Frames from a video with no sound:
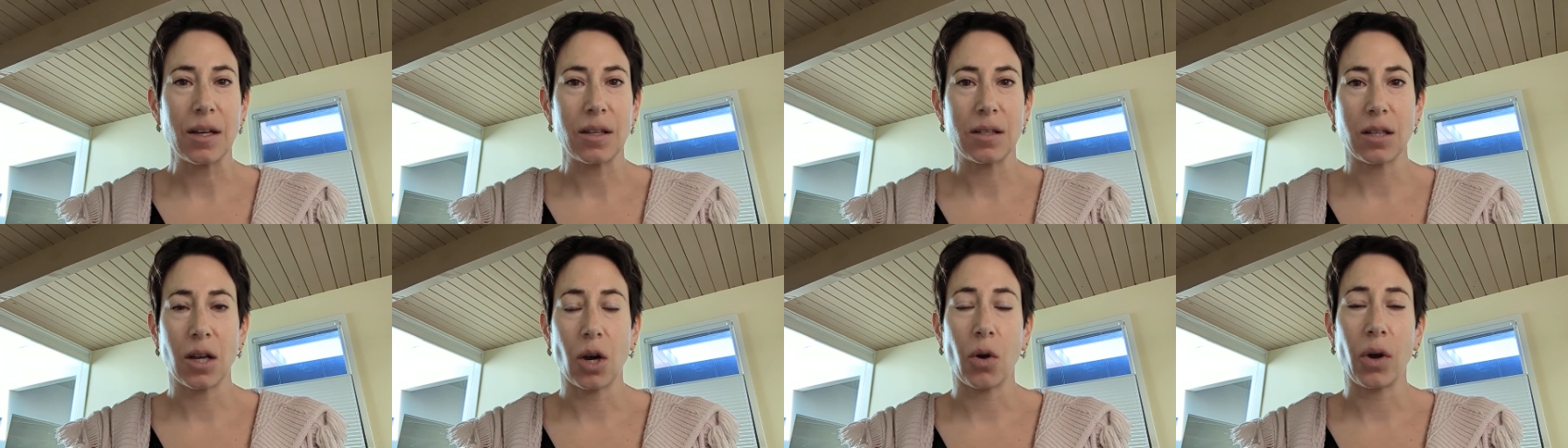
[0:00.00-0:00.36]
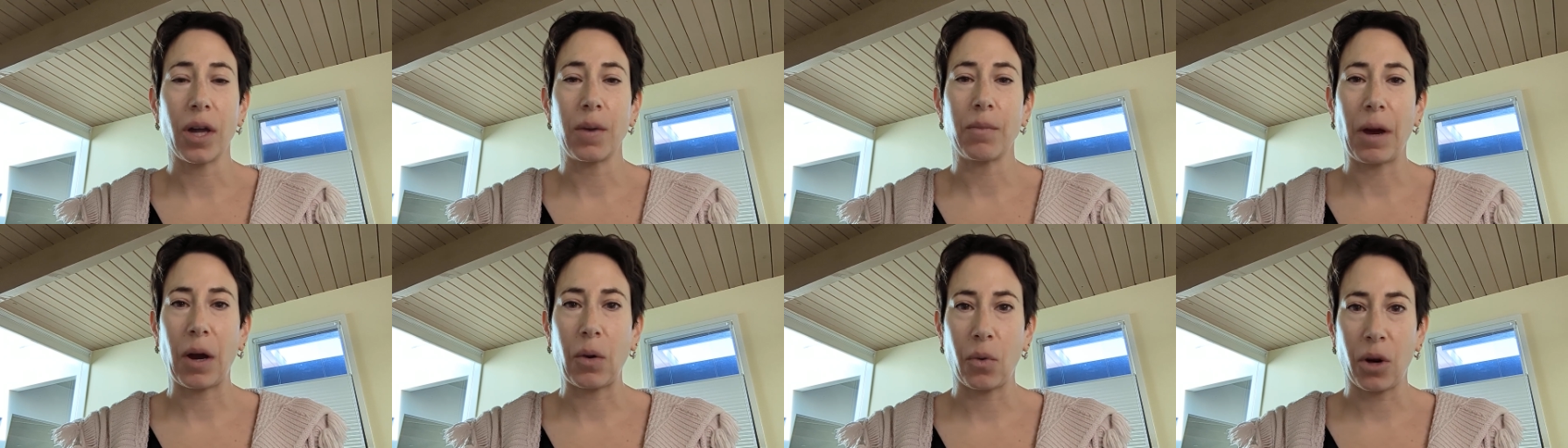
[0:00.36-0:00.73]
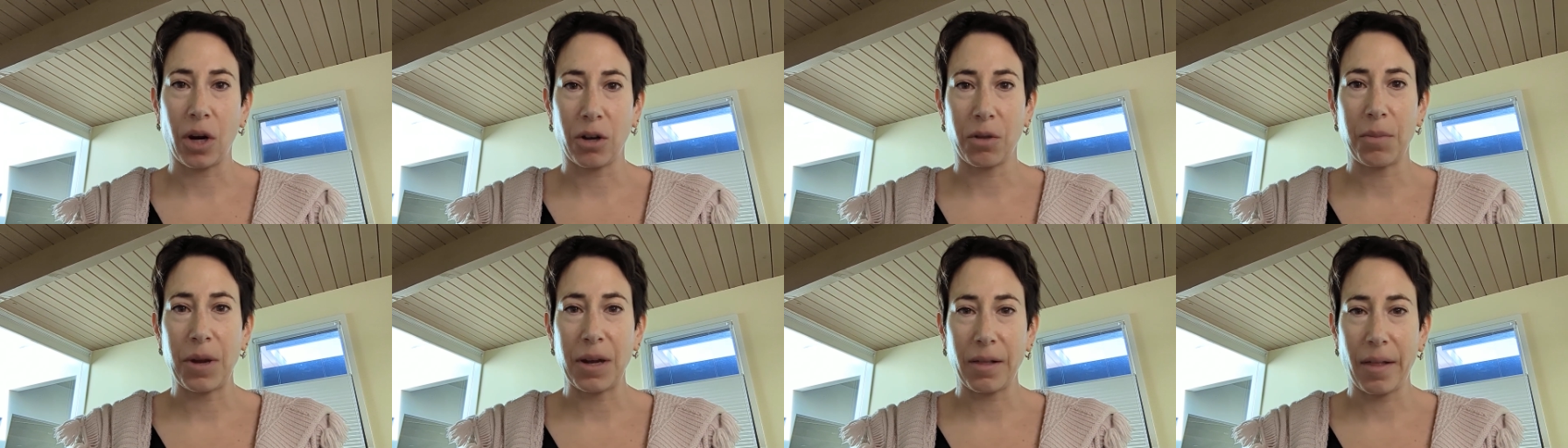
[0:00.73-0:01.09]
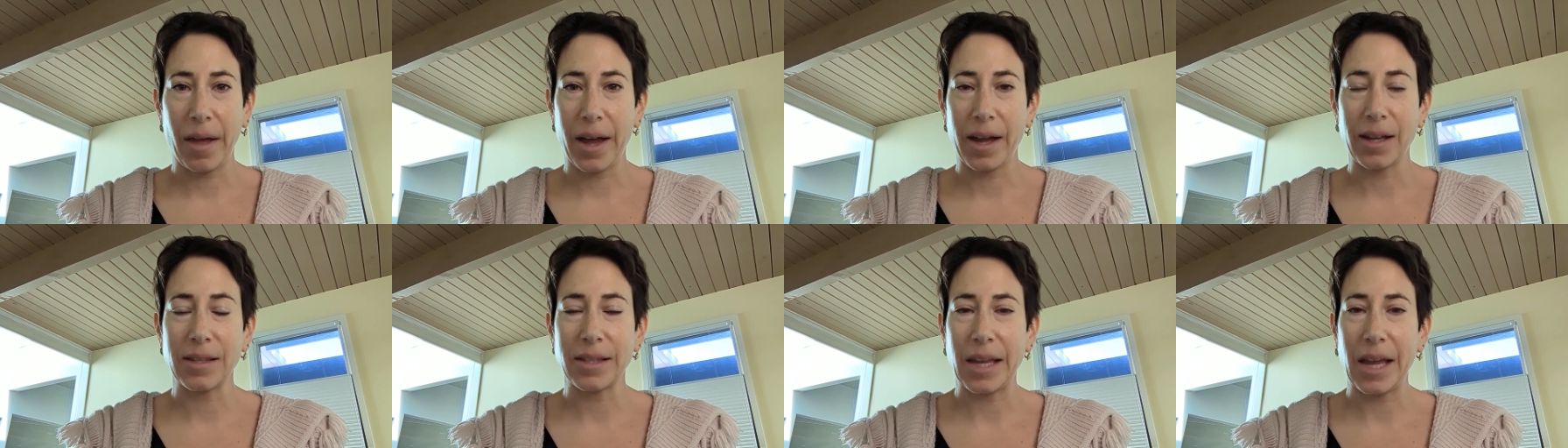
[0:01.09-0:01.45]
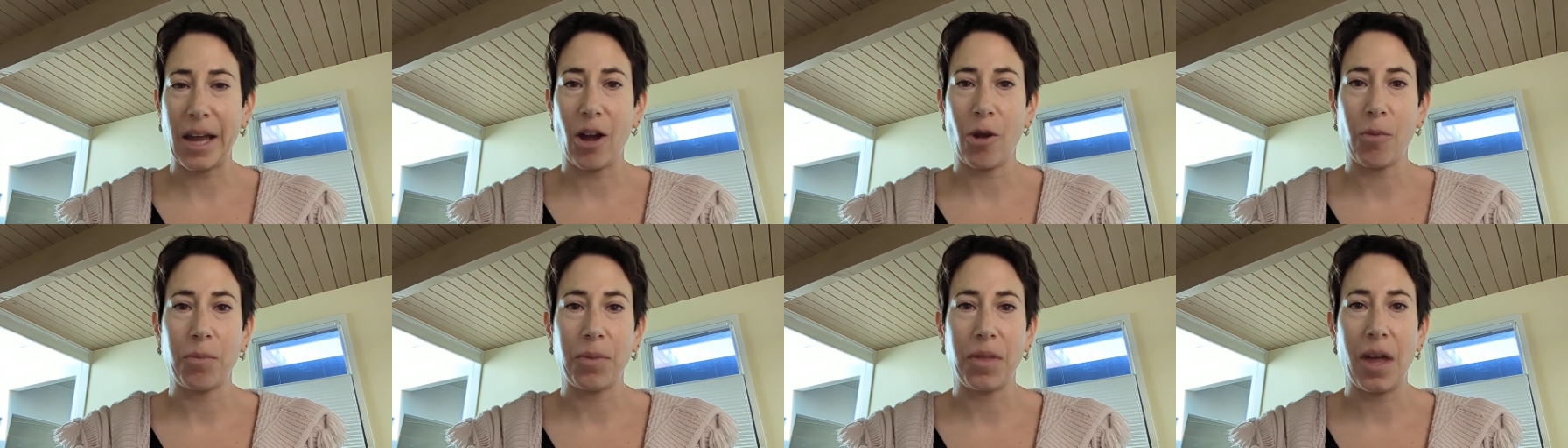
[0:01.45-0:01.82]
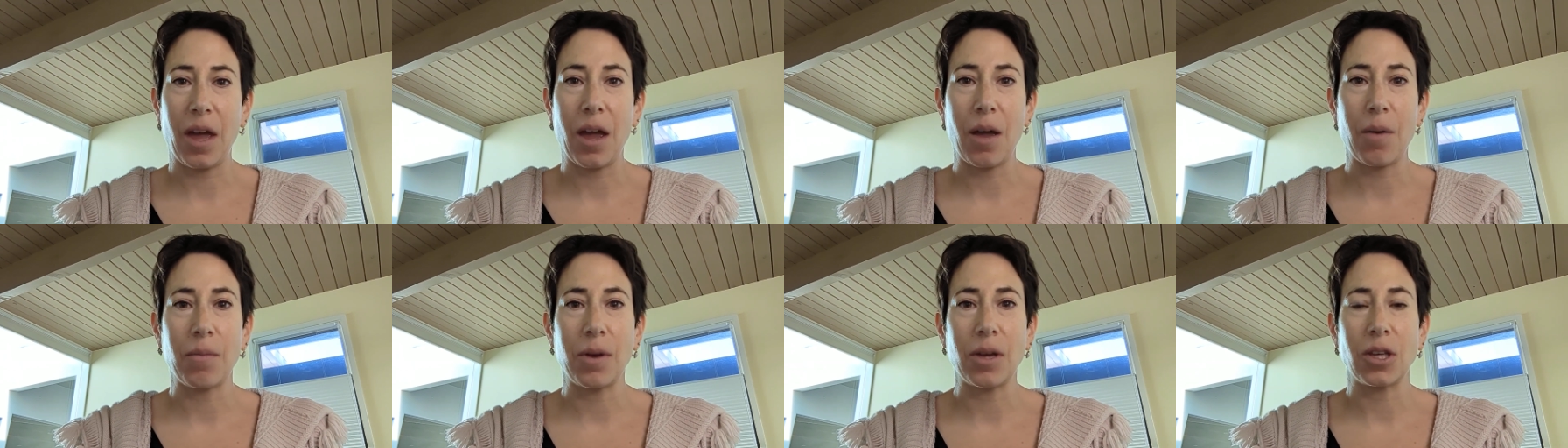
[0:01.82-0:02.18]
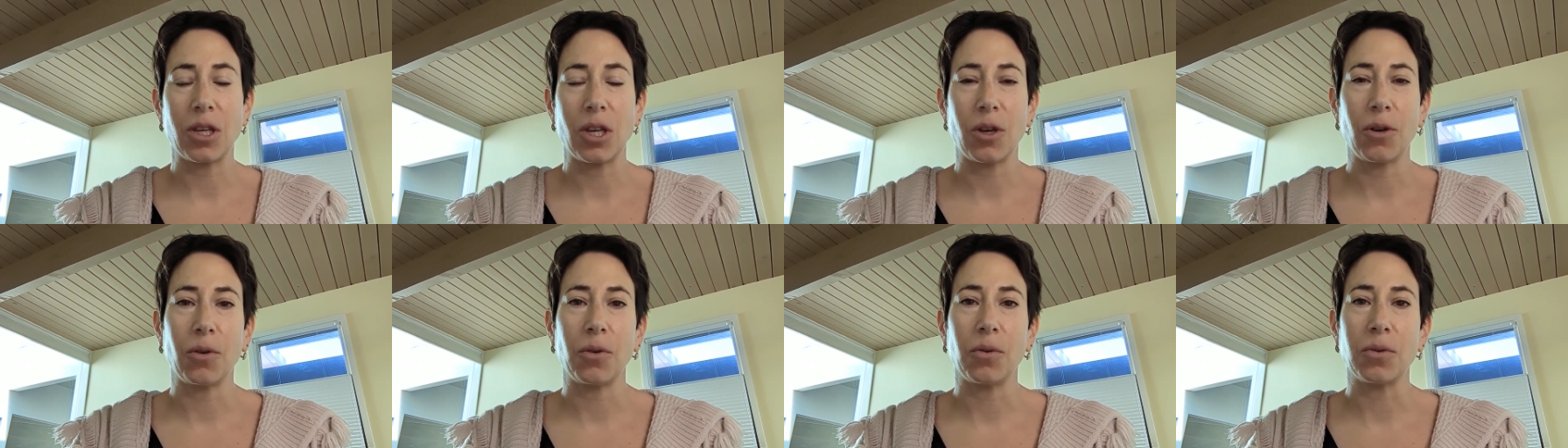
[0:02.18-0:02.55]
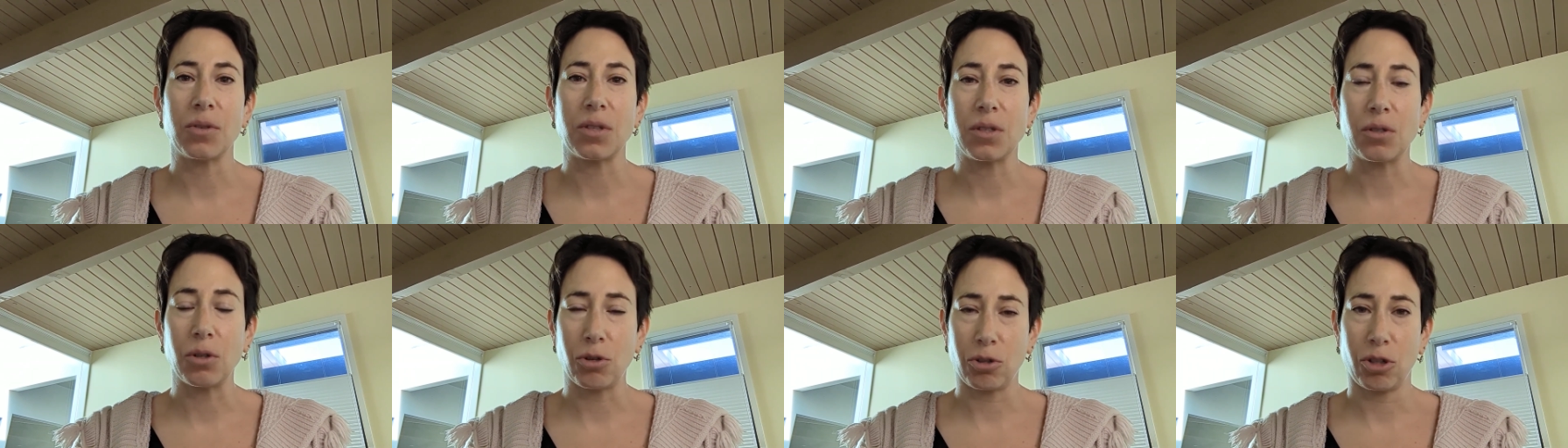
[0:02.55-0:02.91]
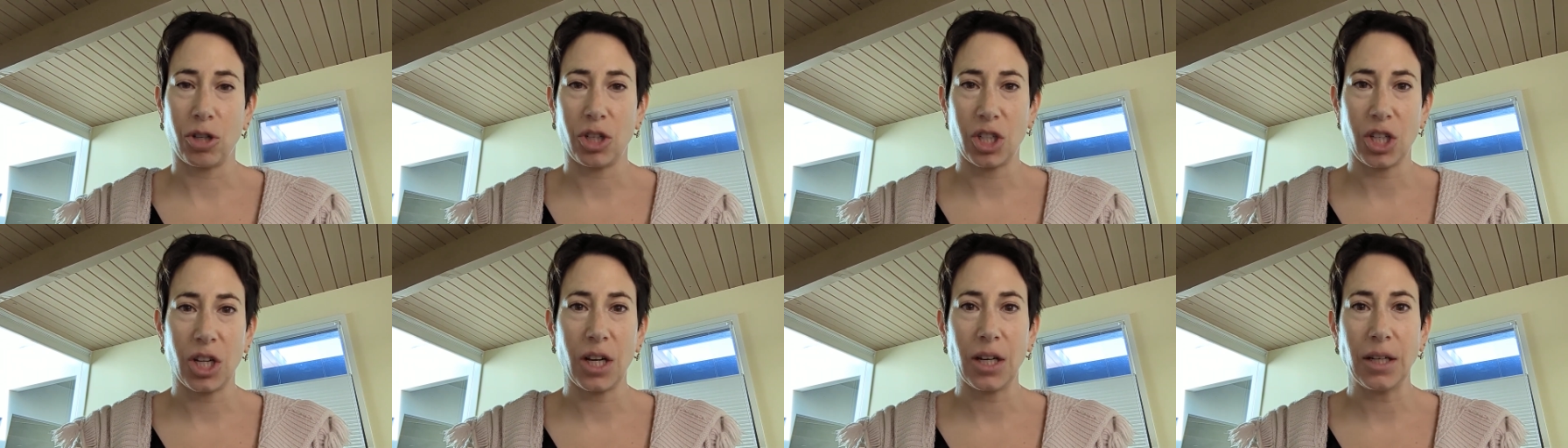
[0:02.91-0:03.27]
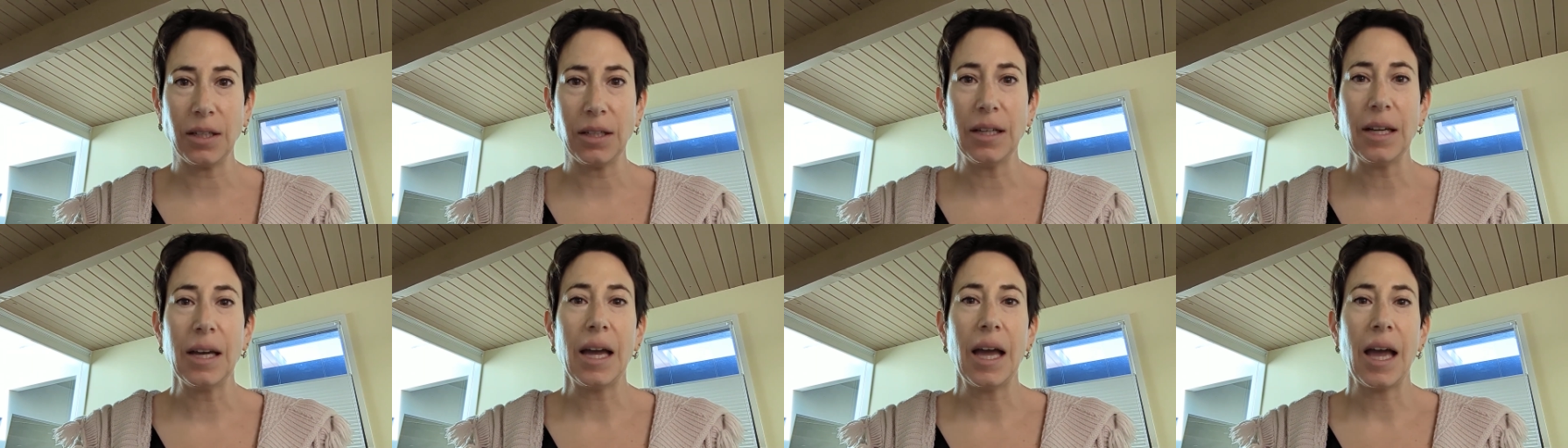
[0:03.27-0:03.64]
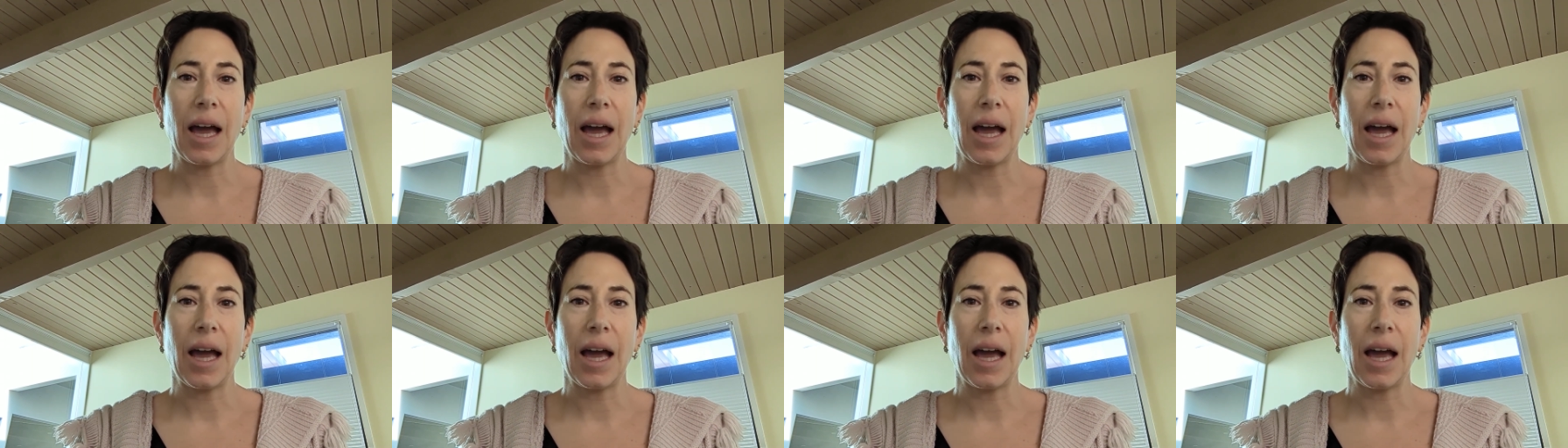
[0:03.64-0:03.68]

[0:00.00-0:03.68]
So in my work with my clients, I help them use nutrition